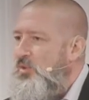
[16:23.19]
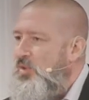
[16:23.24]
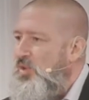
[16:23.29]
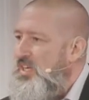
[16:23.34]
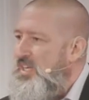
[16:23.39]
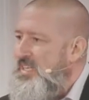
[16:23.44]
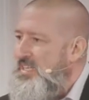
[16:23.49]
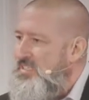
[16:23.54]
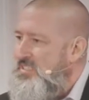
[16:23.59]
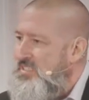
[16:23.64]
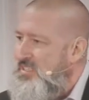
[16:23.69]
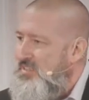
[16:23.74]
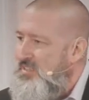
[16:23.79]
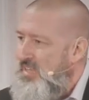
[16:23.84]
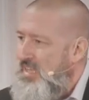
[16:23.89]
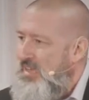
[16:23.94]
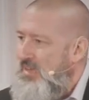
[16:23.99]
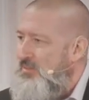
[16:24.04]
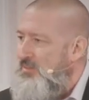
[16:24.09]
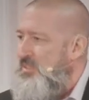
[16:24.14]
or he has
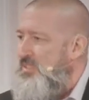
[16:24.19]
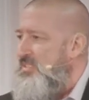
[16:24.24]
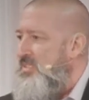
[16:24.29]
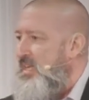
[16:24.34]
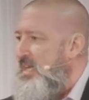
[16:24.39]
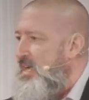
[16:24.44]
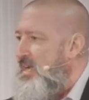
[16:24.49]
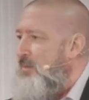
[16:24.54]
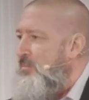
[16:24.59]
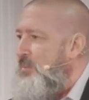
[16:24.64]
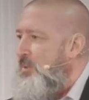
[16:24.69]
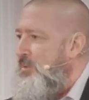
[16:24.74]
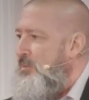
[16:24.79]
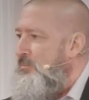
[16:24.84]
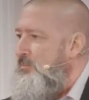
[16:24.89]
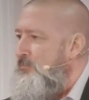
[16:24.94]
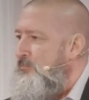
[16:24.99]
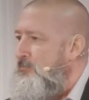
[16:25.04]
allowed it to happen.